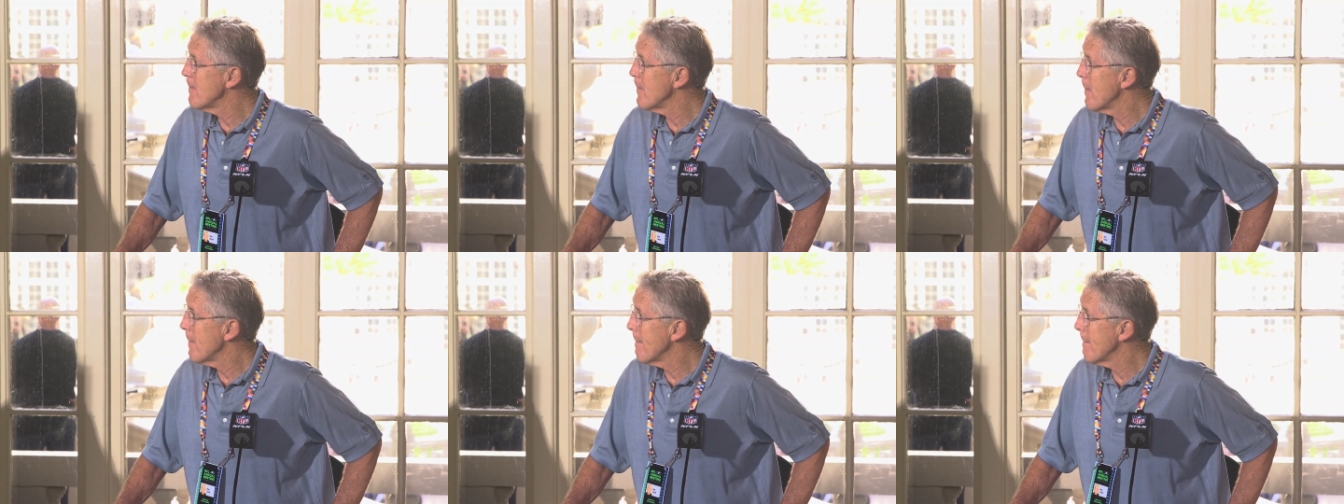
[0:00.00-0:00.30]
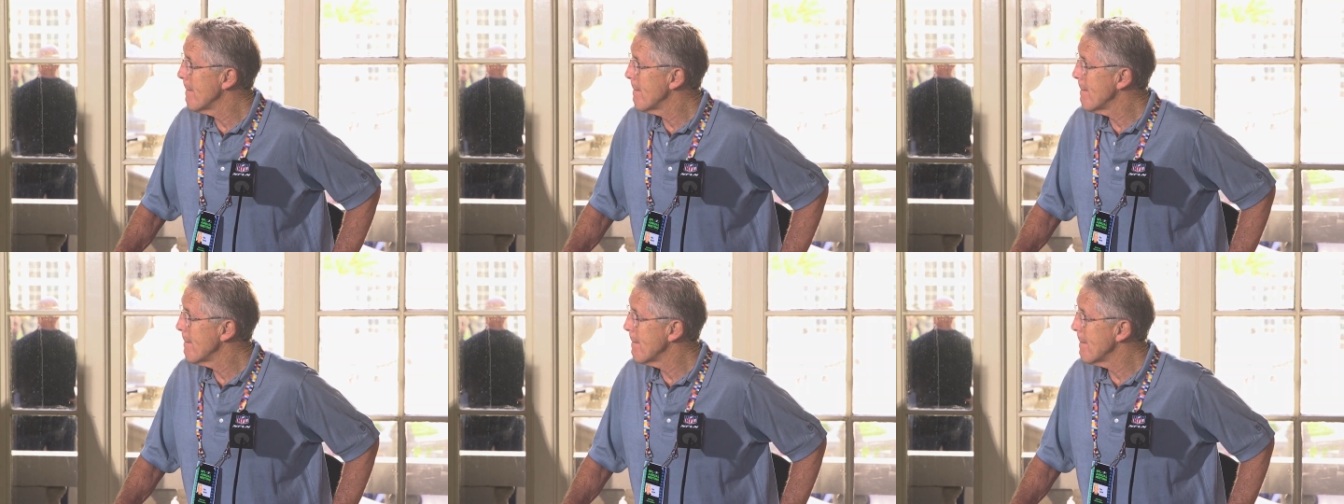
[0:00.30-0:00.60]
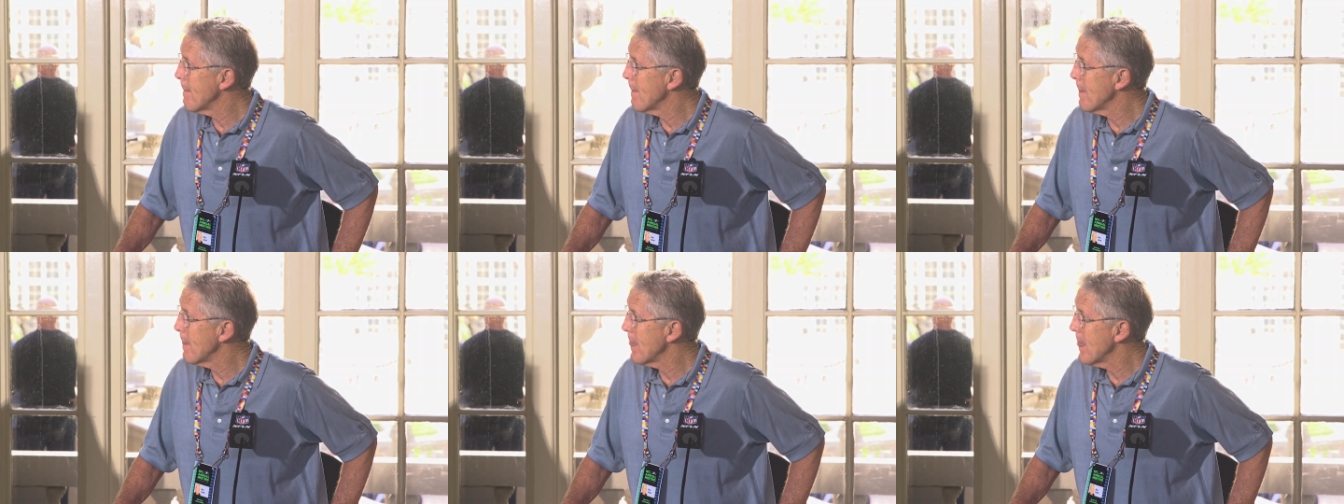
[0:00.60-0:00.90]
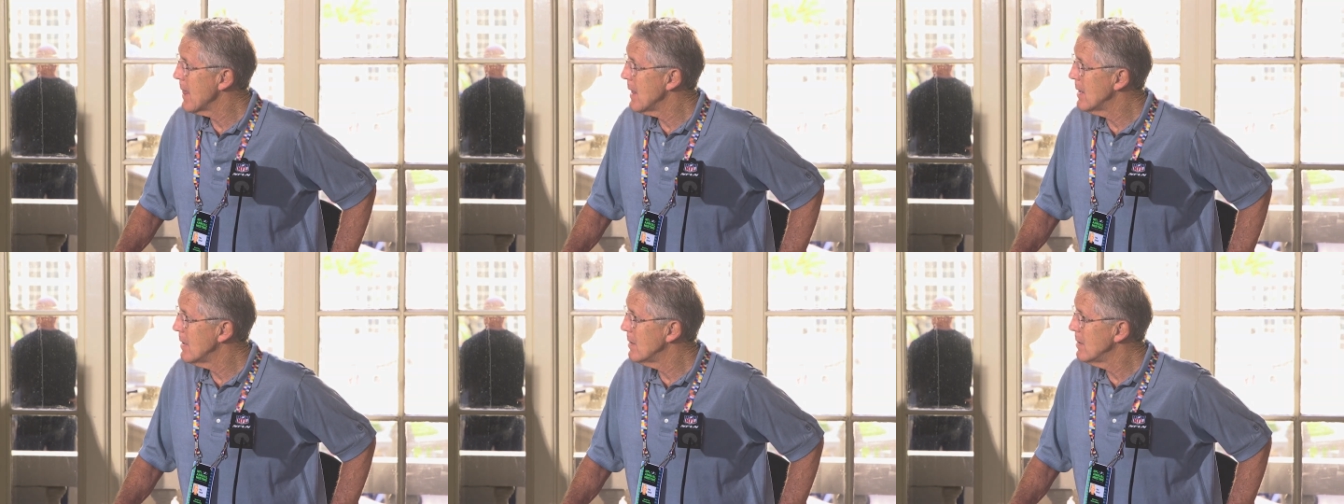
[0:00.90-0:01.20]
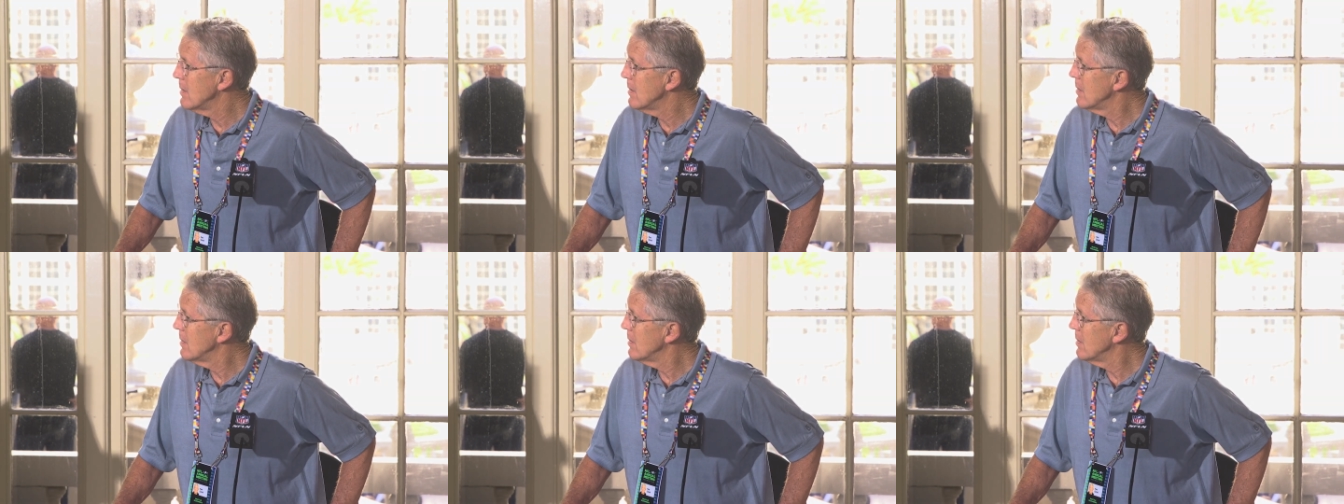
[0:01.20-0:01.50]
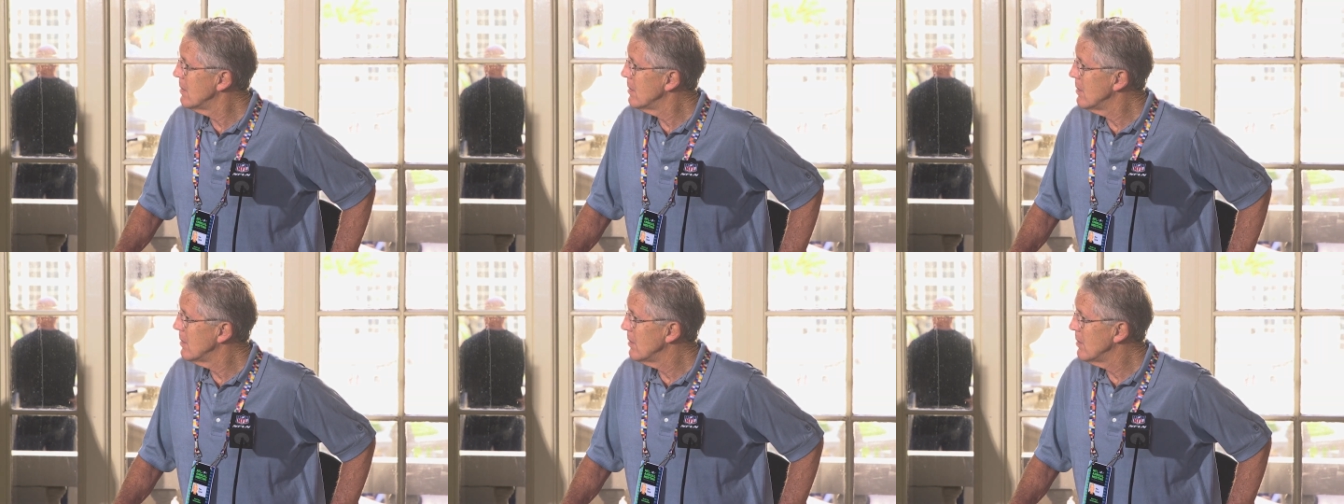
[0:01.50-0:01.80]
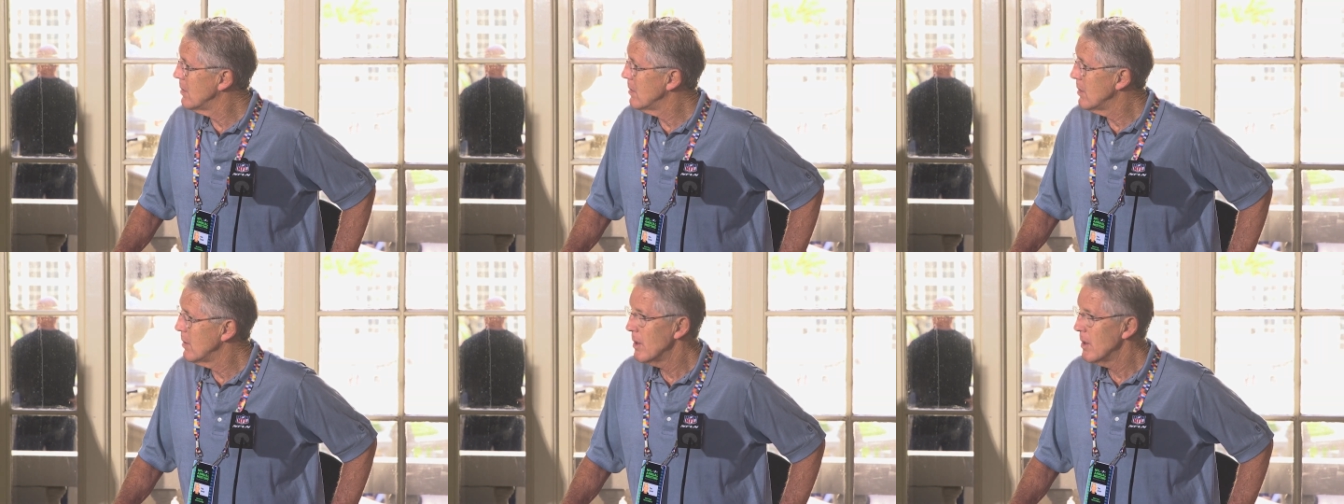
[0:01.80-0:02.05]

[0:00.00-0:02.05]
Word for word: you should have an end date in mind.